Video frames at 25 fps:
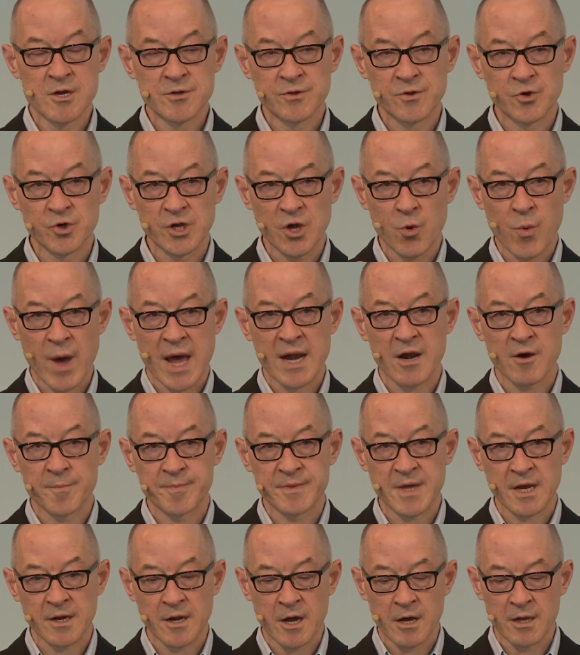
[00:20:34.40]
to develop
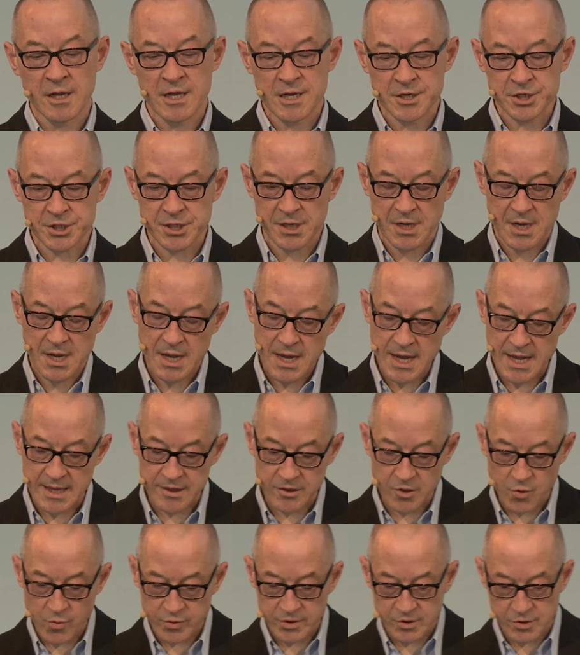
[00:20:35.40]
their knowledge, and
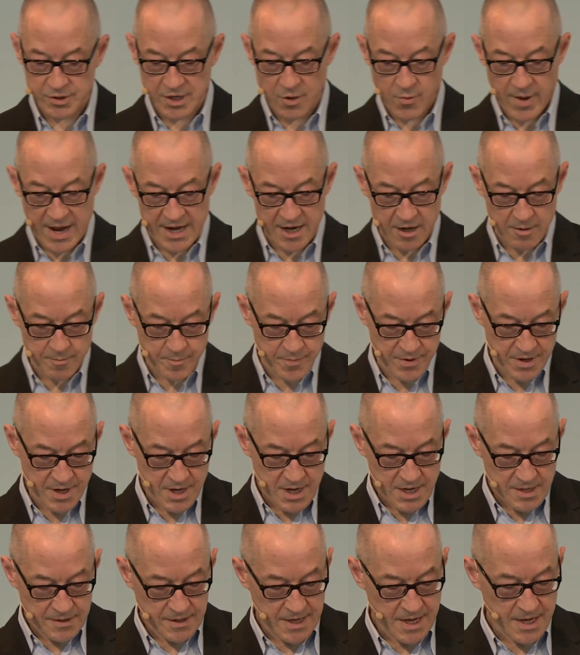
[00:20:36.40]
to develop
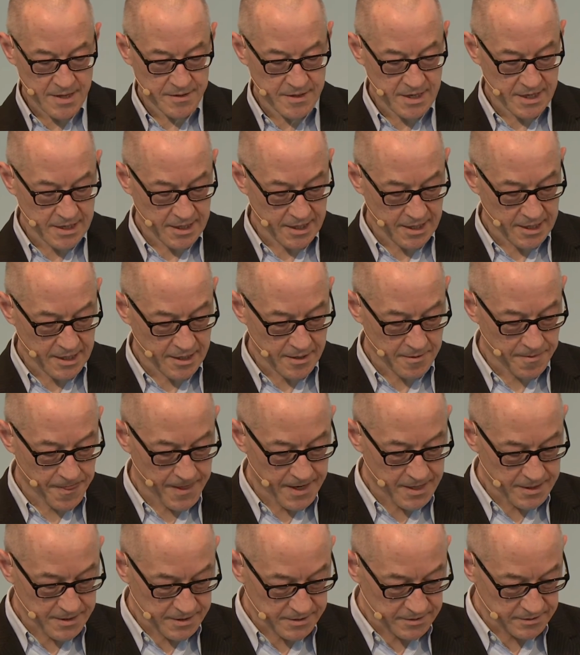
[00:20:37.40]

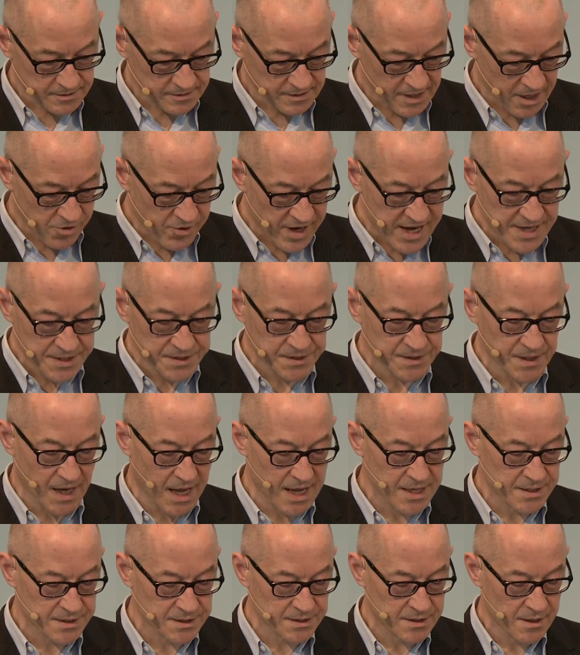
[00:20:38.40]
their
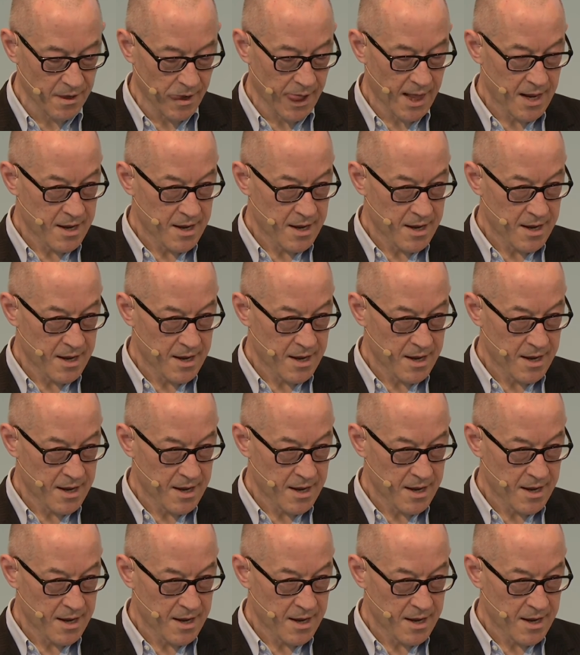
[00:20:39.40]
insights.